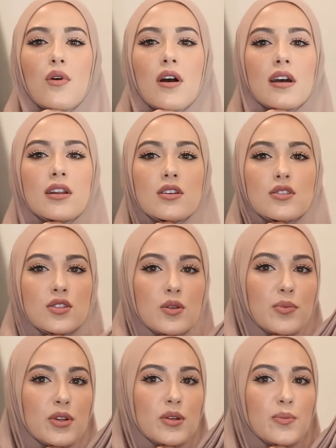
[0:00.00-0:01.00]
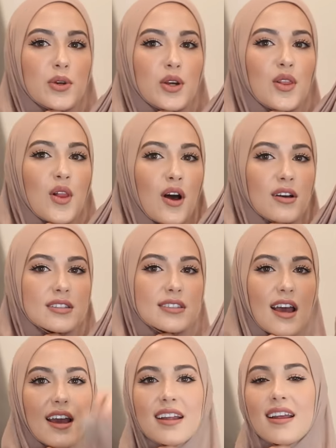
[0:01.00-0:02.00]
one super duper long
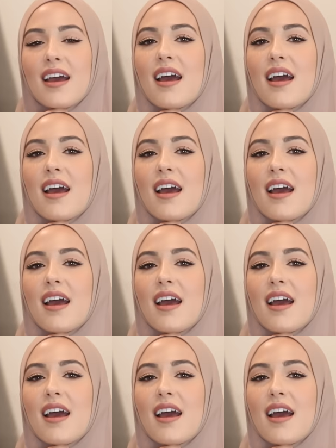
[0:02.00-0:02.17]
side.